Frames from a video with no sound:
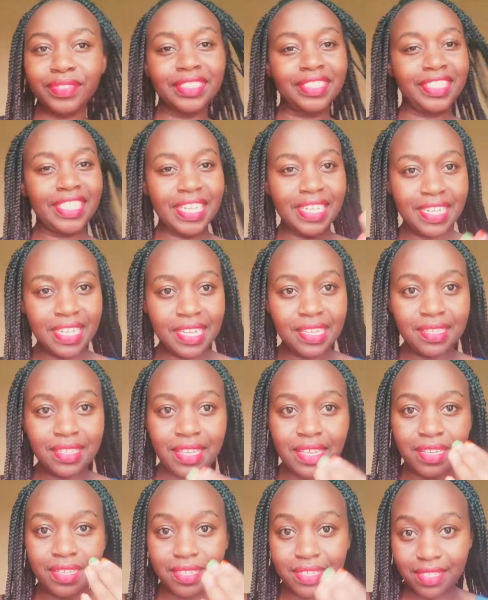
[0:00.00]
Chinese
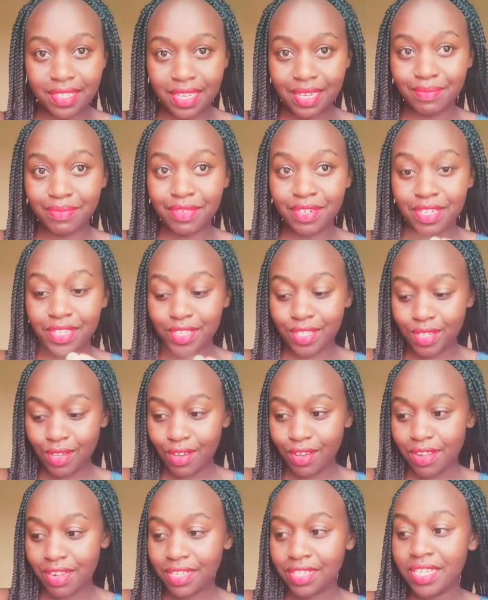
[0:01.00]
exam
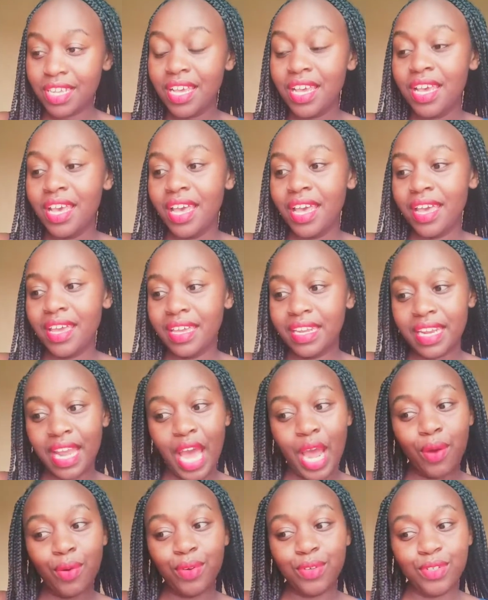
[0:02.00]
result, and
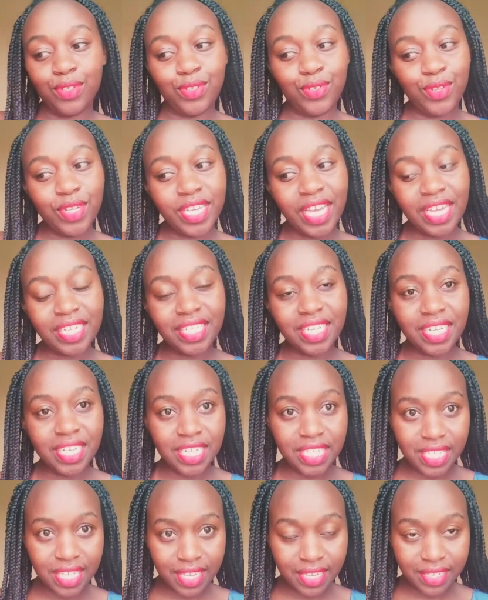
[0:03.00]
I was doing a
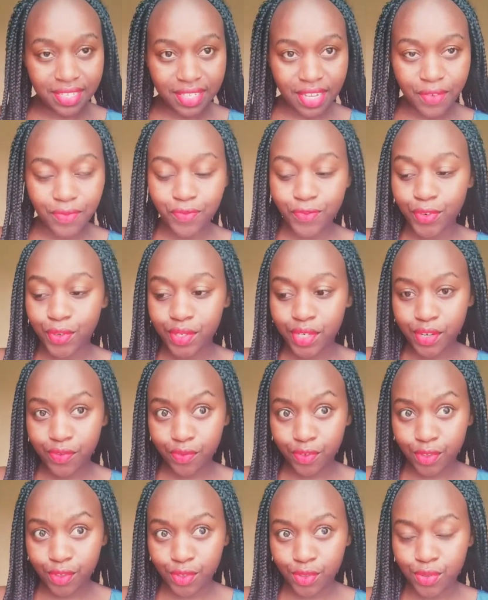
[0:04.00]
Chinese exam for
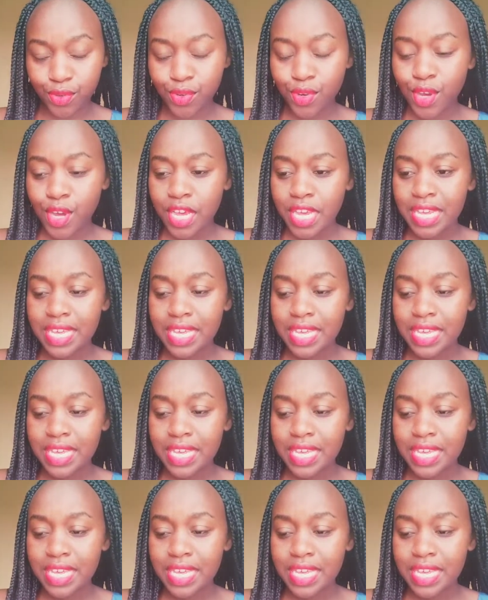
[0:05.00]
level 2.